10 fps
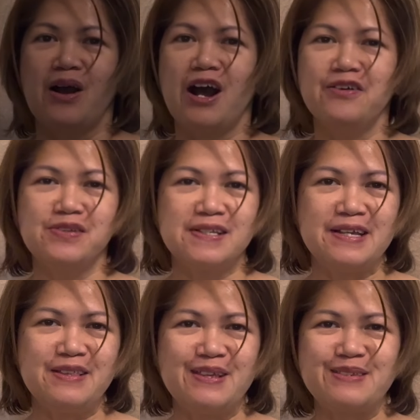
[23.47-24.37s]

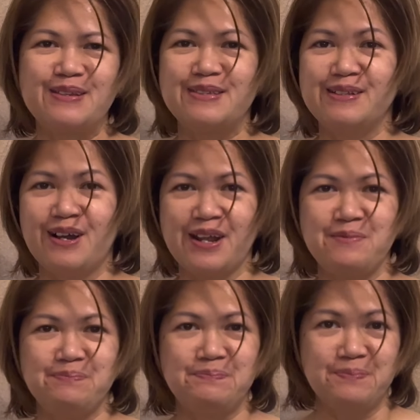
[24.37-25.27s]
Obviously this is not
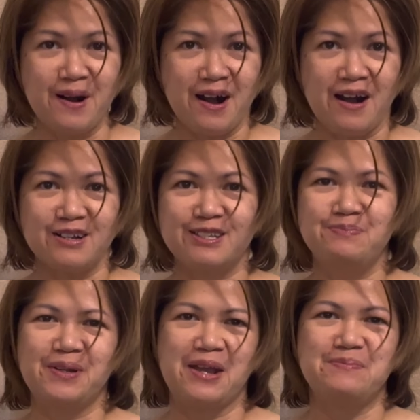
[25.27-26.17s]
a box
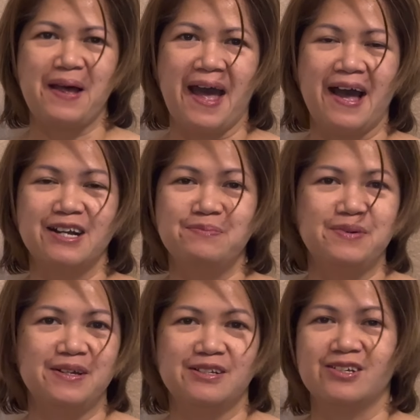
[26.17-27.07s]
but a bag,
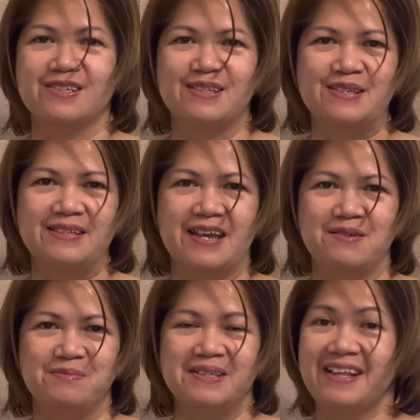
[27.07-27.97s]
but just the
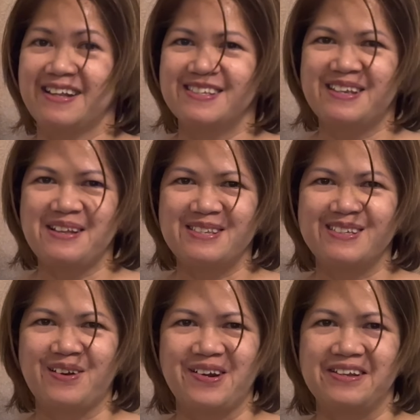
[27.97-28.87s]
same. Let's get
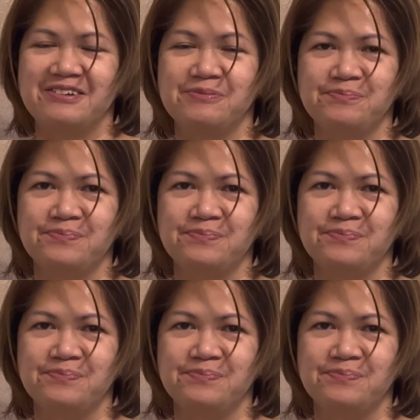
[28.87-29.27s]
started.